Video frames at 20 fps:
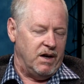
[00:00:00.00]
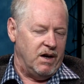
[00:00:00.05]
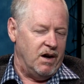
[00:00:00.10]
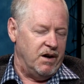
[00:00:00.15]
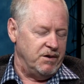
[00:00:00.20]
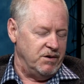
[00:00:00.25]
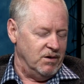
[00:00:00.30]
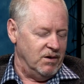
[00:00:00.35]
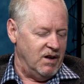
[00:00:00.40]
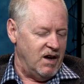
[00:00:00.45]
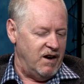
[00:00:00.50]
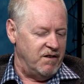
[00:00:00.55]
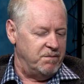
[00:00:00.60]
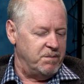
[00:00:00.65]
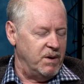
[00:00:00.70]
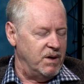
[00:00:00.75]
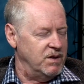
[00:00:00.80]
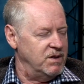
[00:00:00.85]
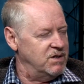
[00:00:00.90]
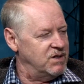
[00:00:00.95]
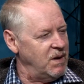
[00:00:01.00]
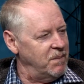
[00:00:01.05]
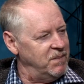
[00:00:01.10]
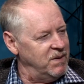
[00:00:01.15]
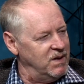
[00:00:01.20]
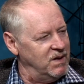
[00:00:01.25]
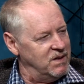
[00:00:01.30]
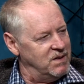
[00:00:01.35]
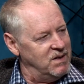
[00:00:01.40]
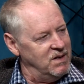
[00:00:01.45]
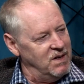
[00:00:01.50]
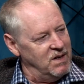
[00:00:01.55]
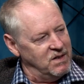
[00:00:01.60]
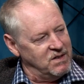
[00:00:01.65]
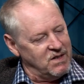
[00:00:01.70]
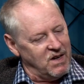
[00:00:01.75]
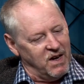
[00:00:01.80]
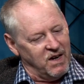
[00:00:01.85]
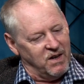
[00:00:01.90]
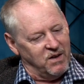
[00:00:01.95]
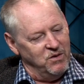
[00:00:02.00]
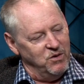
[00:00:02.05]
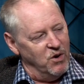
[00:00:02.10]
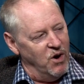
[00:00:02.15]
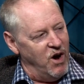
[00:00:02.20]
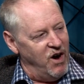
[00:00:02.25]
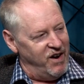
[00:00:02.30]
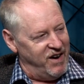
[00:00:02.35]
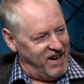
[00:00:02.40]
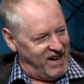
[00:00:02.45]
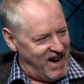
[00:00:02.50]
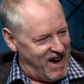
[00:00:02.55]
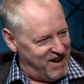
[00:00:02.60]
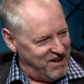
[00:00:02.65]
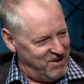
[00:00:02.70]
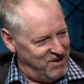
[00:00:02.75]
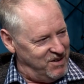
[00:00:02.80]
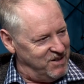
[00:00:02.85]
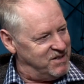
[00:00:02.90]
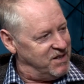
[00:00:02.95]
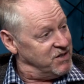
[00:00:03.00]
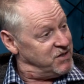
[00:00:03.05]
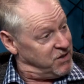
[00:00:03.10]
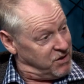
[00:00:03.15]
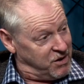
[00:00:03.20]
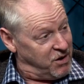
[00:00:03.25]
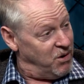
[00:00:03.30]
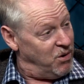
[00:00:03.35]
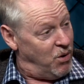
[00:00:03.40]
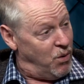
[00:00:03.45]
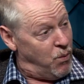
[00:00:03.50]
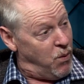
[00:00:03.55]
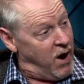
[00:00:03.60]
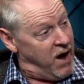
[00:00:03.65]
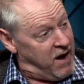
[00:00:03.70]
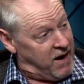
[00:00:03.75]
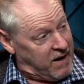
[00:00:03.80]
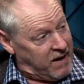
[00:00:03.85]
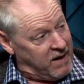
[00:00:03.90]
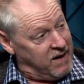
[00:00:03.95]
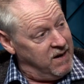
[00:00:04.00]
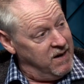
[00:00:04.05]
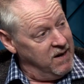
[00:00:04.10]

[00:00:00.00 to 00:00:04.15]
on your life, but it's something it's like gnawing at you, and it doesn't go away.